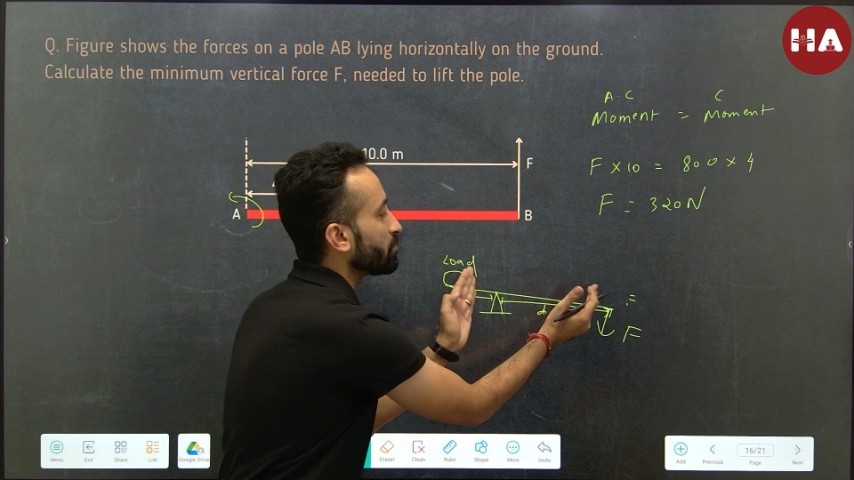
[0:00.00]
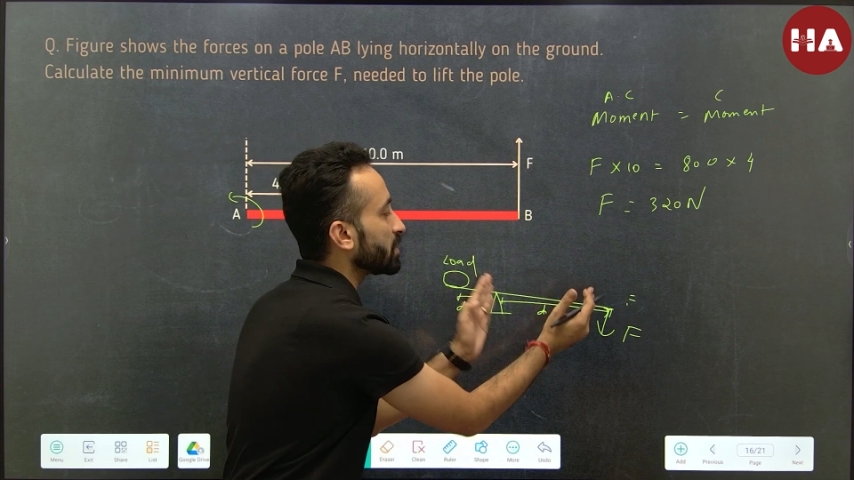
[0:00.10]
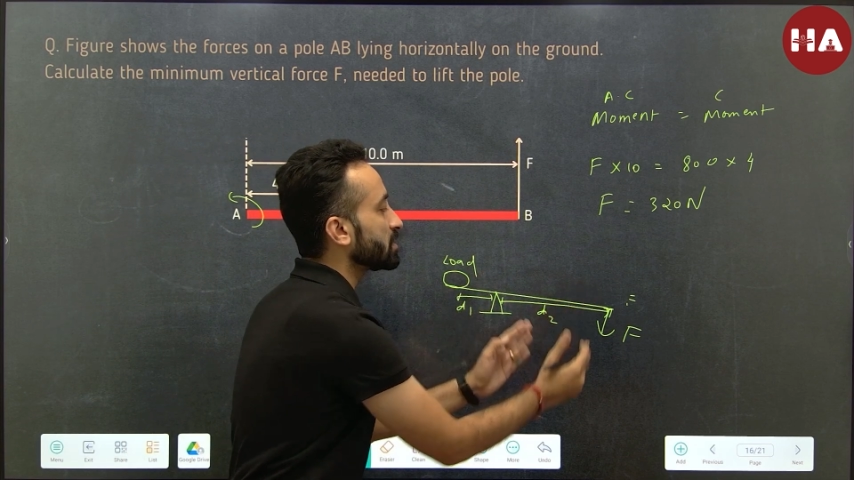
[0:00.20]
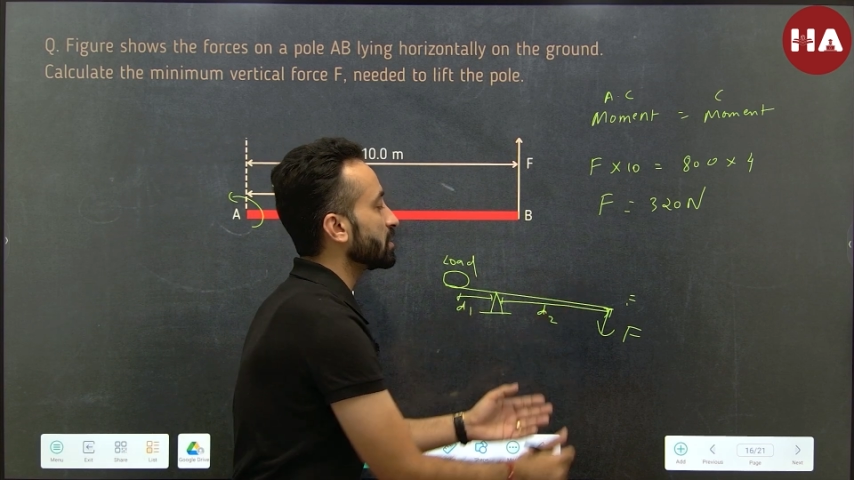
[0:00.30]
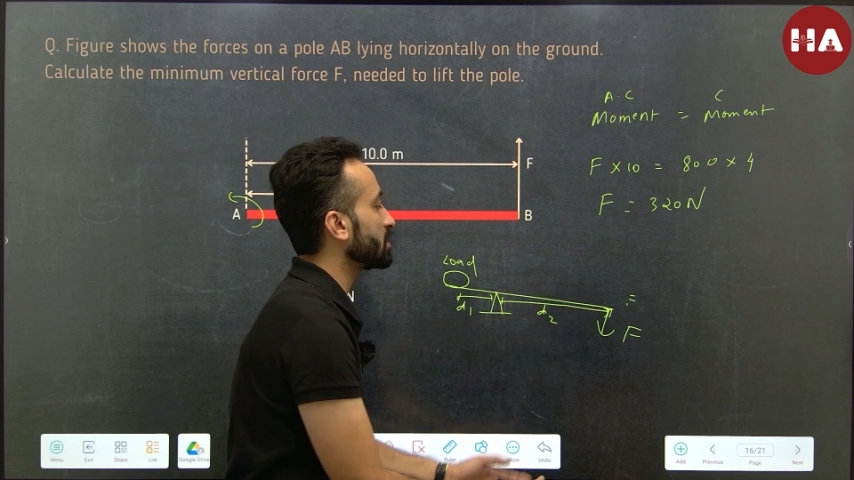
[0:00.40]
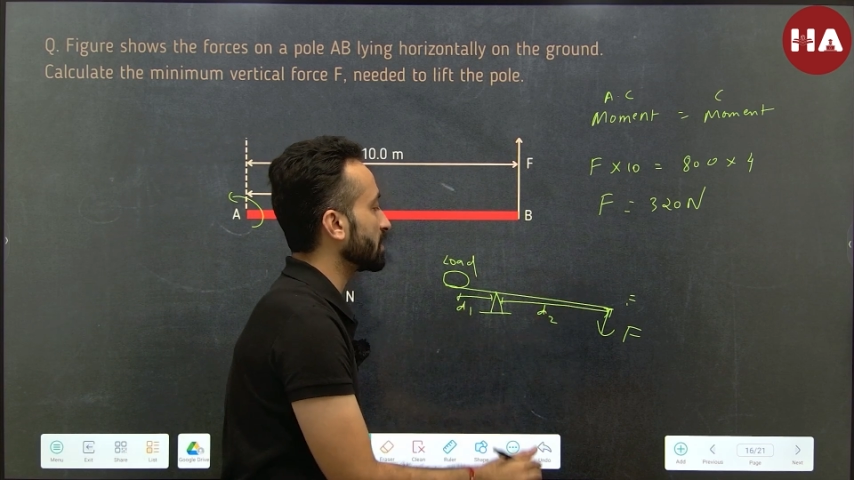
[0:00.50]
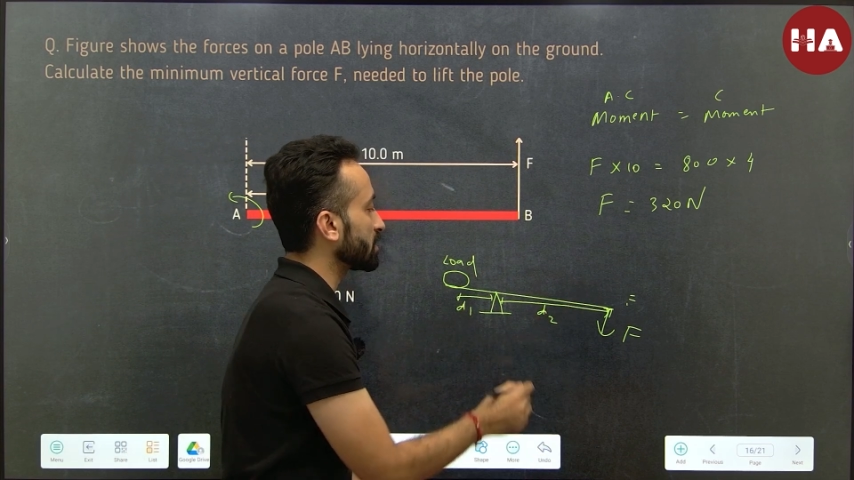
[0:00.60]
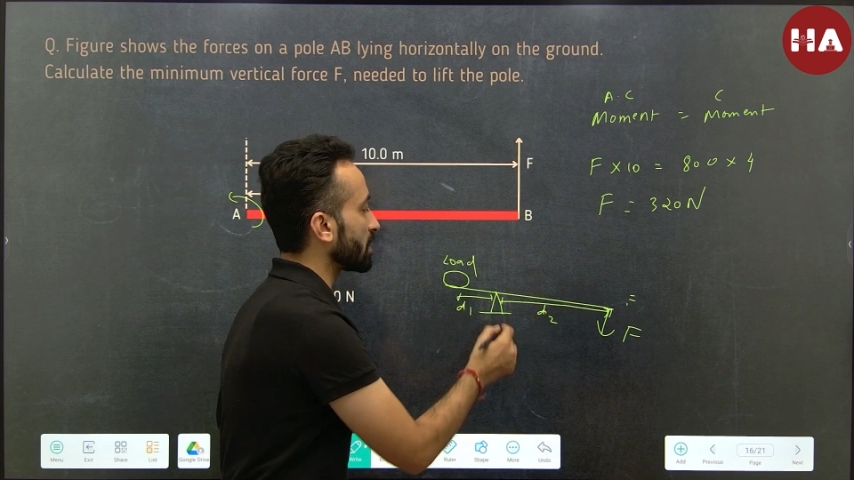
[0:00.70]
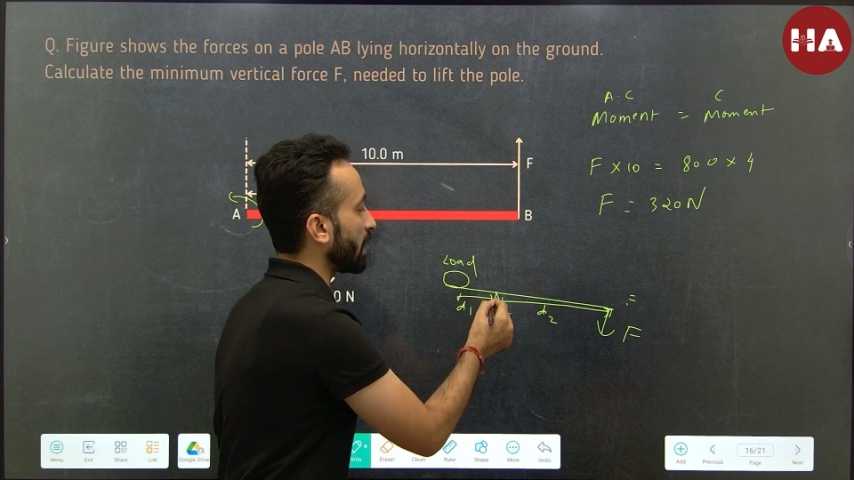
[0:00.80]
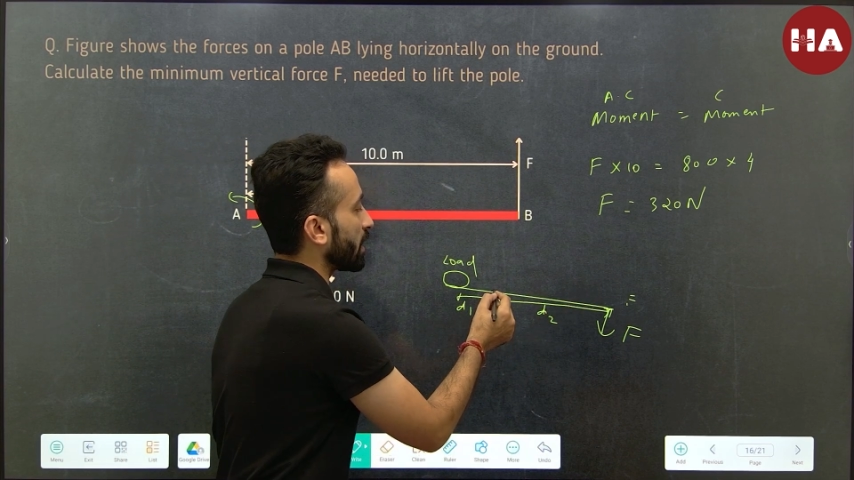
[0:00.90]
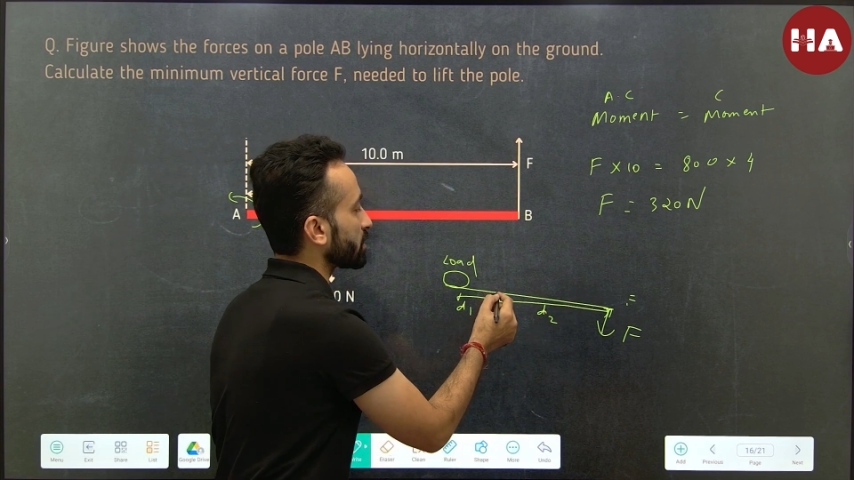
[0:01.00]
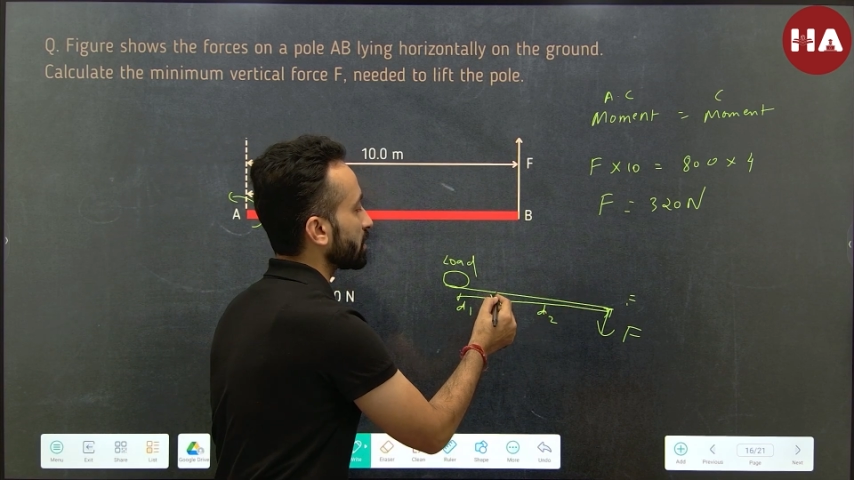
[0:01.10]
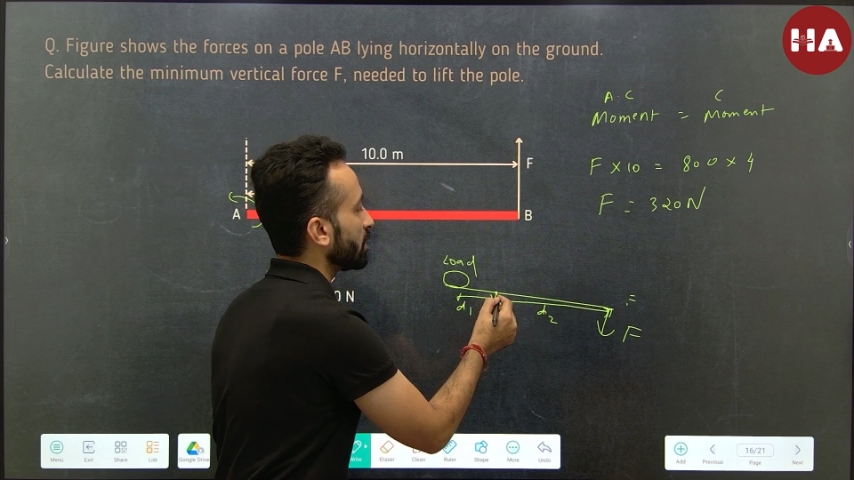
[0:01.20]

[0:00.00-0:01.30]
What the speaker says: this distance large.